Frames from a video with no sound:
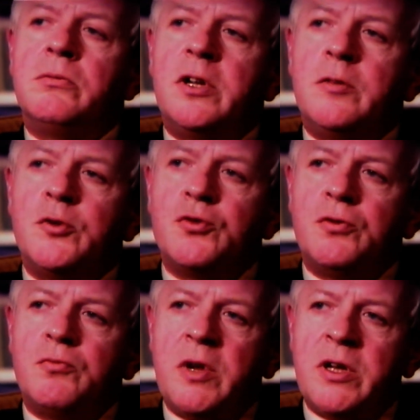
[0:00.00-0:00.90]

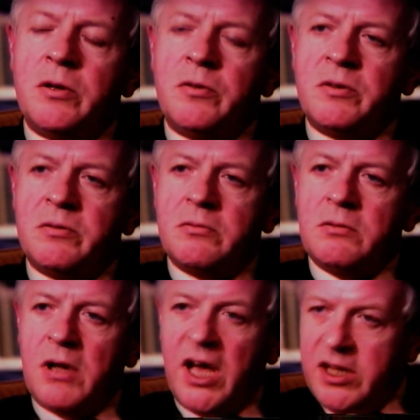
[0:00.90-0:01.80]
television and radio that
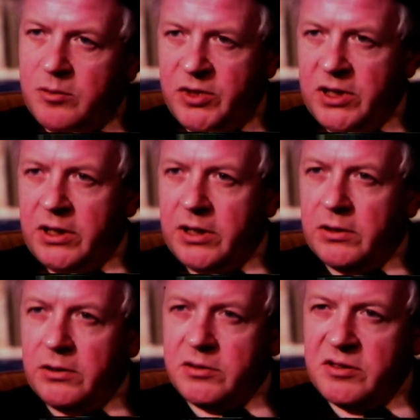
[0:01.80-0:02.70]
I had been
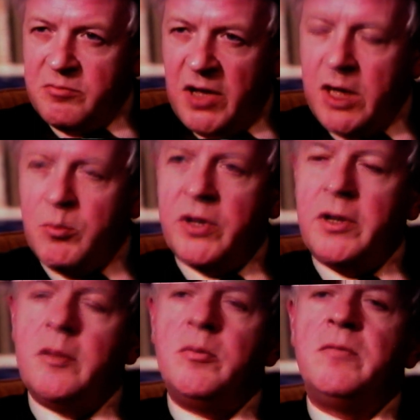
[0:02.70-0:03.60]
killed and that my
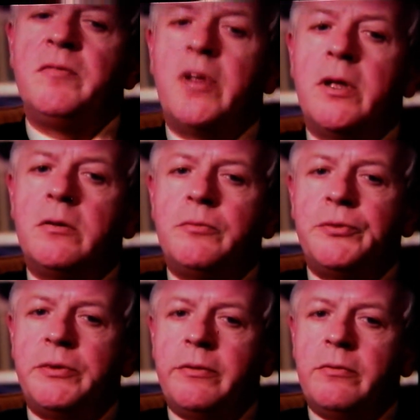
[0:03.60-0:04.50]
body had been found.
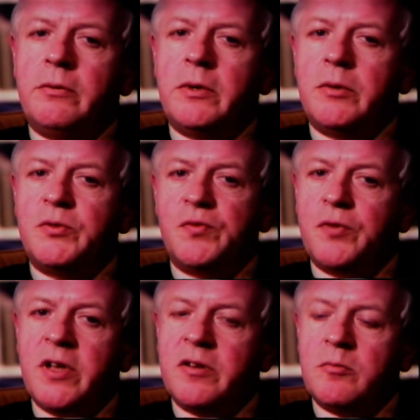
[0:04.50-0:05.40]
And I was
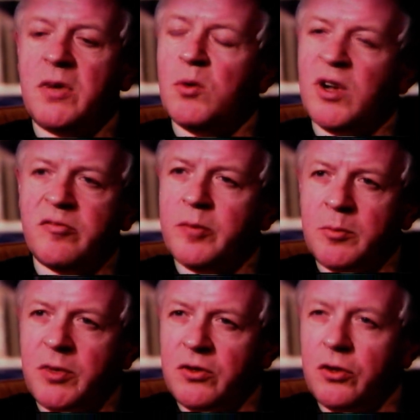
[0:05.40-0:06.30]
afraid that my wife
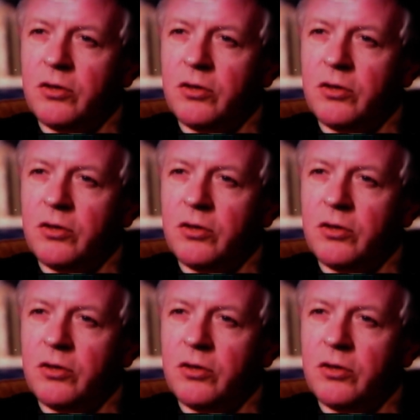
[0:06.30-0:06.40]
might be at